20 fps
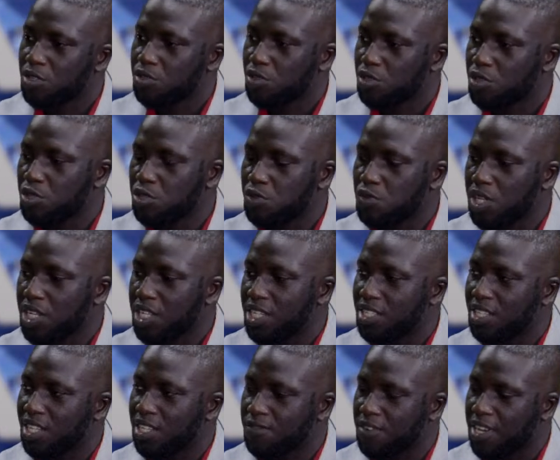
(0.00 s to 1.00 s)
So usually
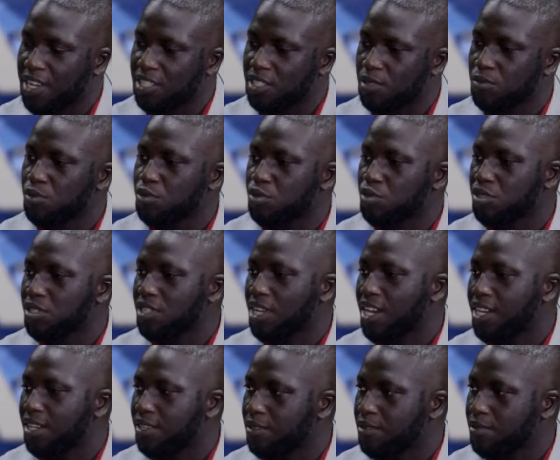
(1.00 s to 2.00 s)
it's advisable to
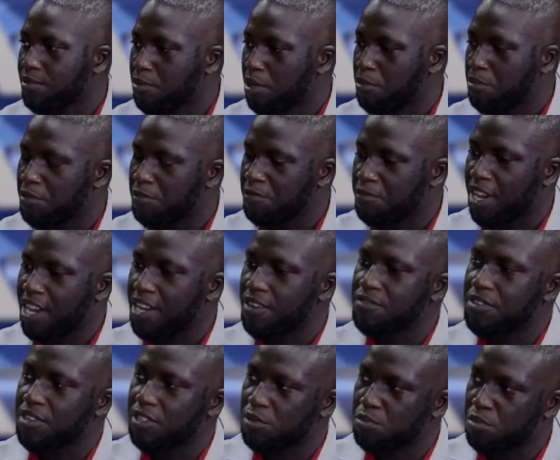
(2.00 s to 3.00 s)
start maybe 5
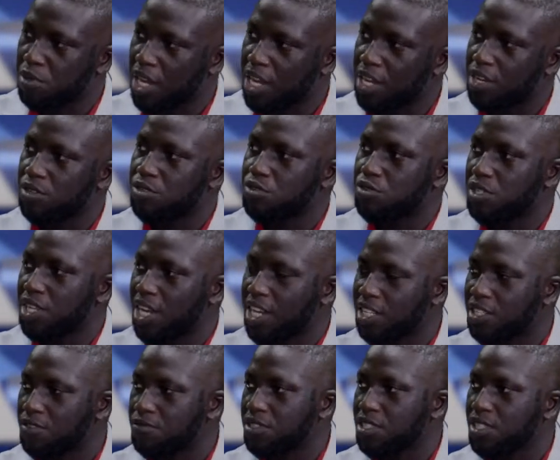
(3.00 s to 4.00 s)
years prior to the
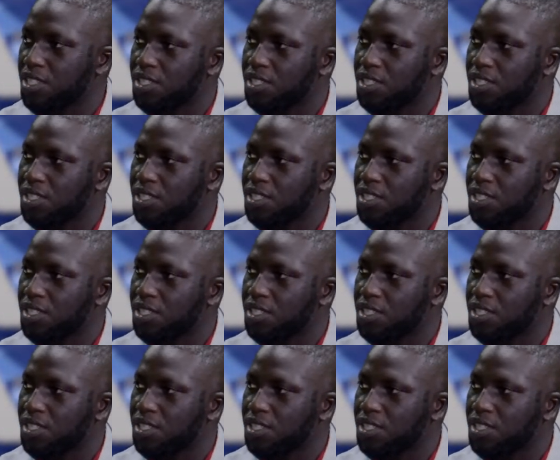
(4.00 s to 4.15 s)
activity.